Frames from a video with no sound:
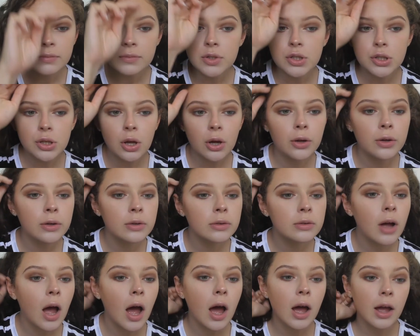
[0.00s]
So
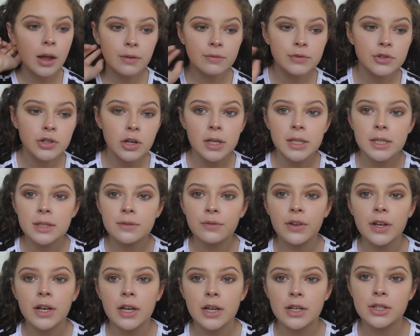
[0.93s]
I've just
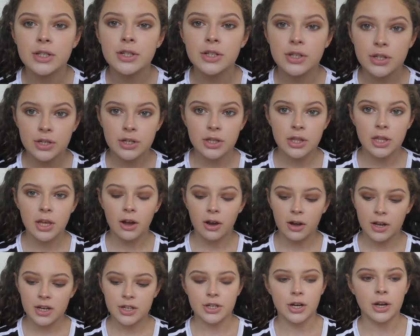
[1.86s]
finished the
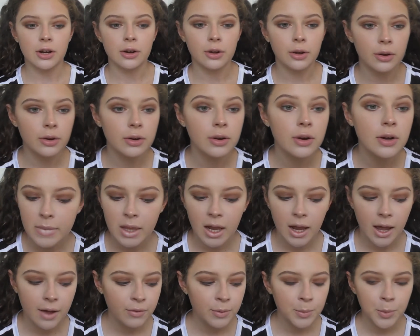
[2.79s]
eyeshadow.
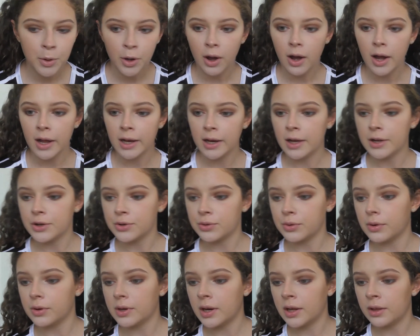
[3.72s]
I haven't put highlighter
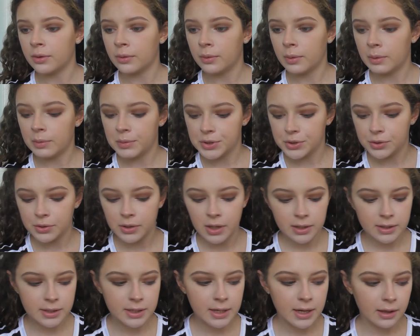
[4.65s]
on. I thought we would do
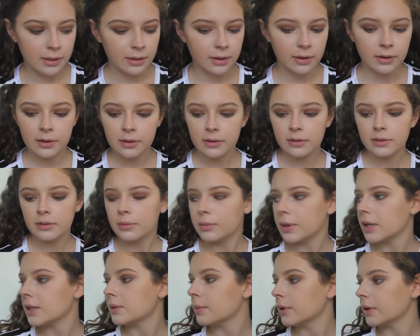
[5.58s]
that together.
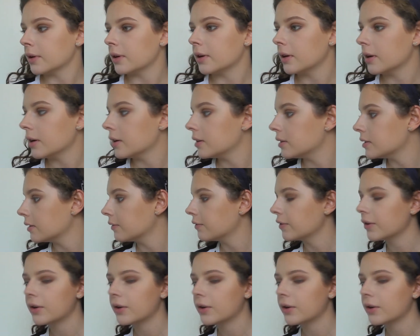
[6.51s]
Where's my highlighter?